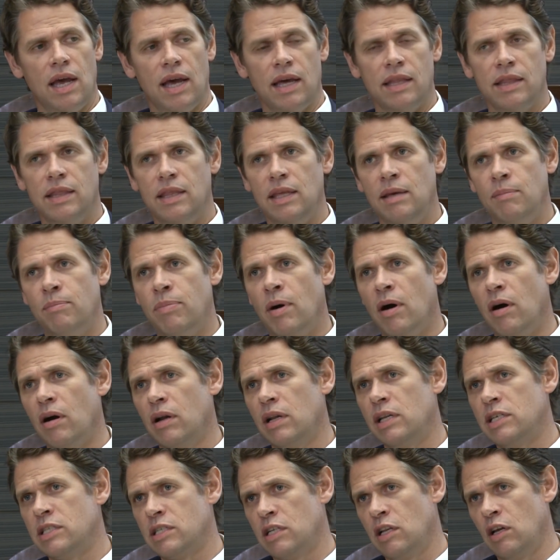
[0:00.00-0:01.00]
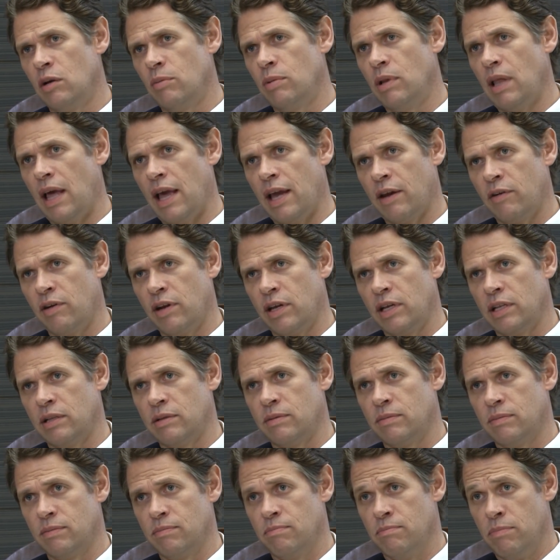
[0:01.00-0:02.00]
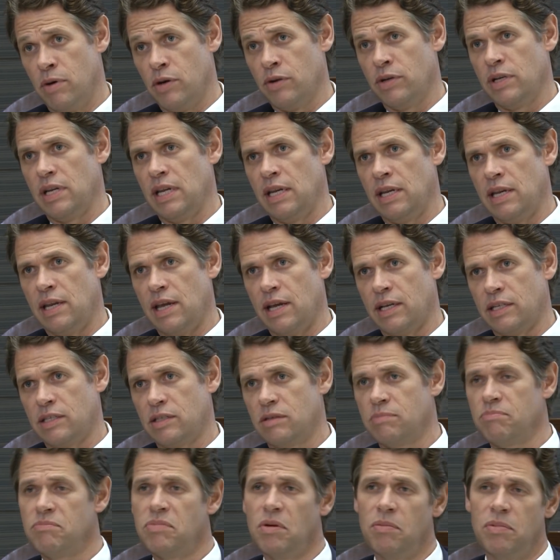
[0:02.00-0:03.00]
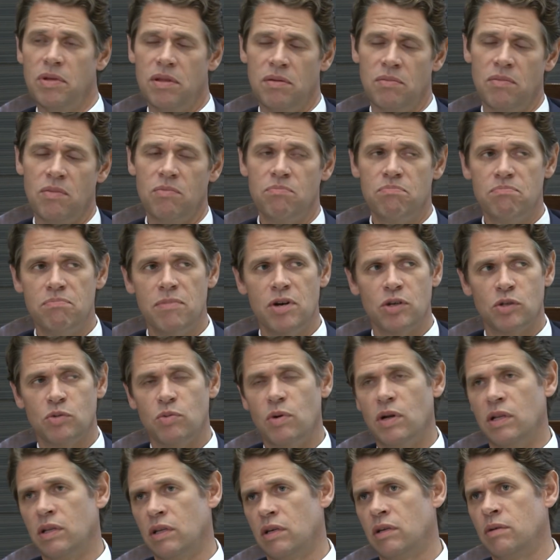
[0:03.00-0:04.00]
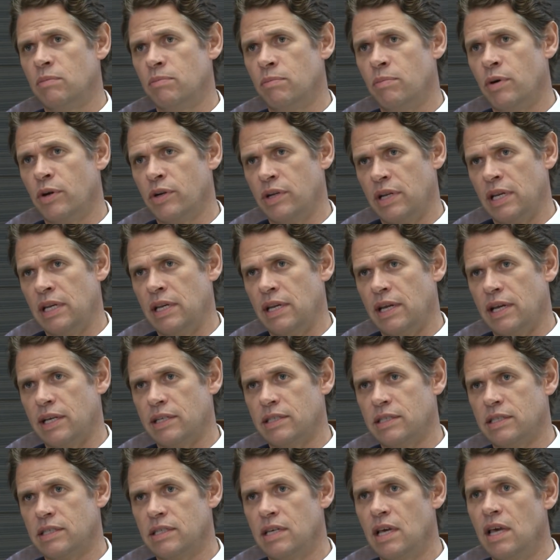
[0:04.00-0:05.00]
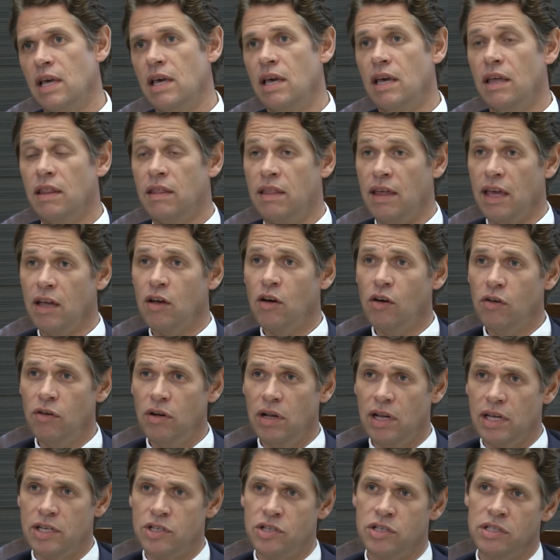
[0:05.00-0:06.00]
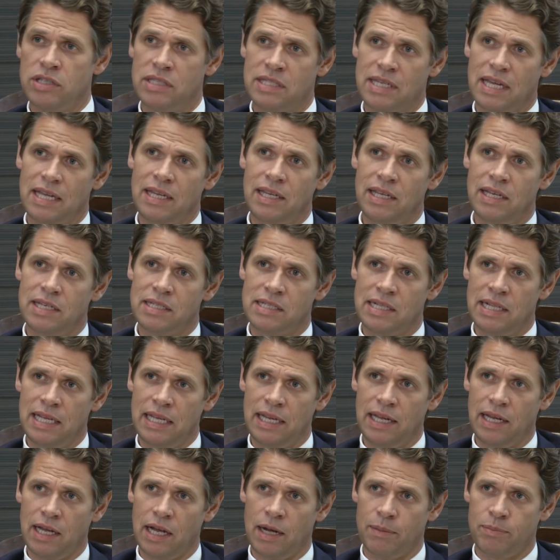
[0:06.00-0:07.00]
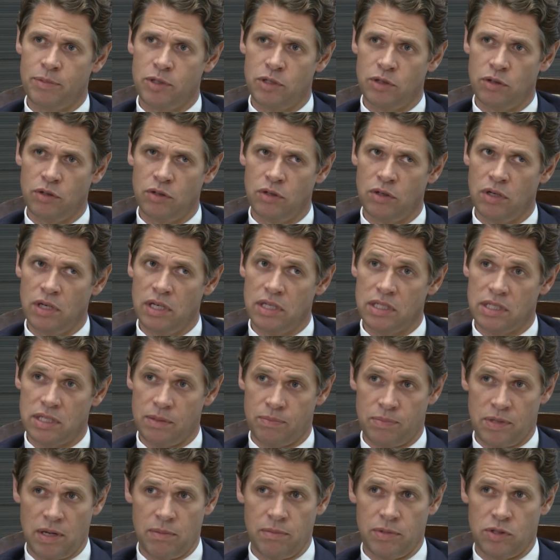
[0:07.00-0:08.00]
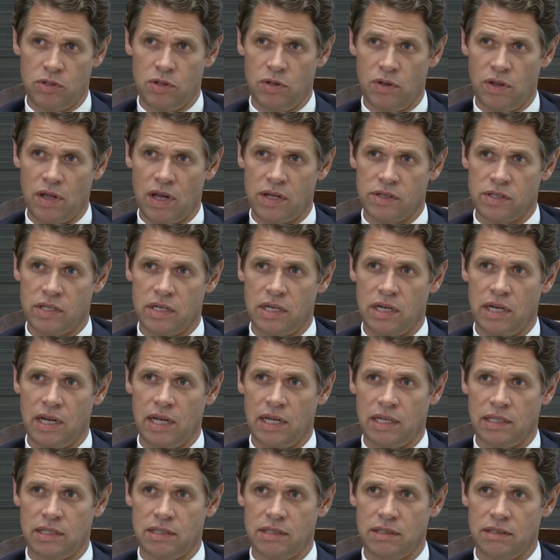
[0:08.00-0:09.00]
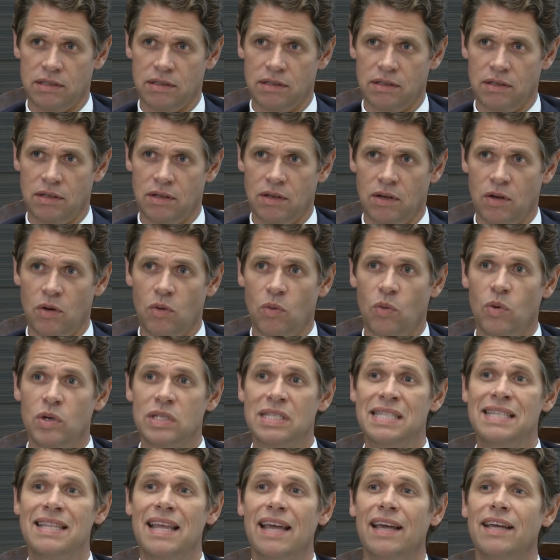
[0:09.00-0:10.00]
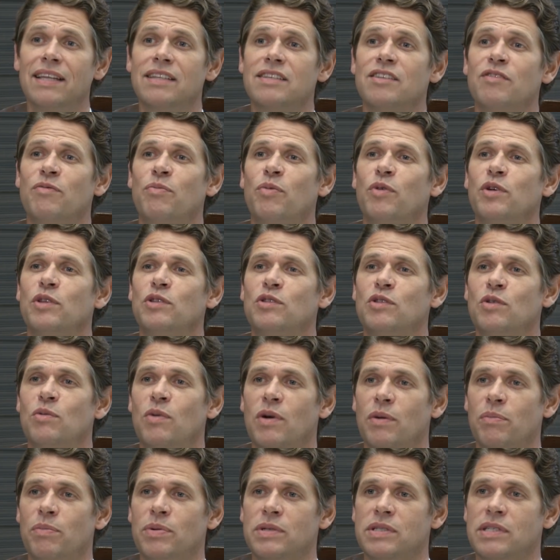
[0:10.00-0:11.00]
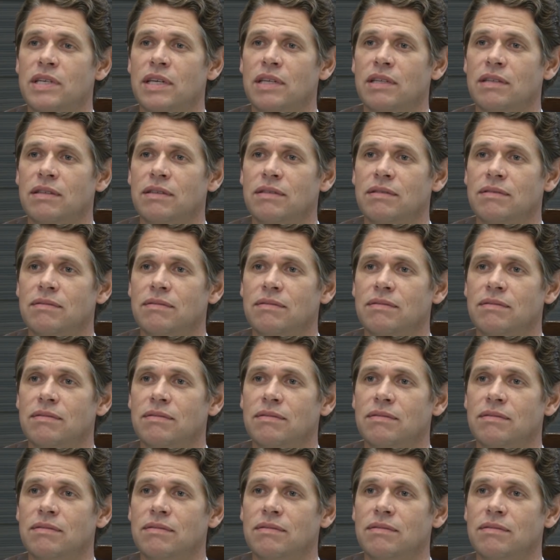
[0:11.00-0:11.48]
and the Barclays Global Aggregate Bond Index, probably the most well-known bond index. Their correlation 10 years leading up to September 2008 was negative 0.21%.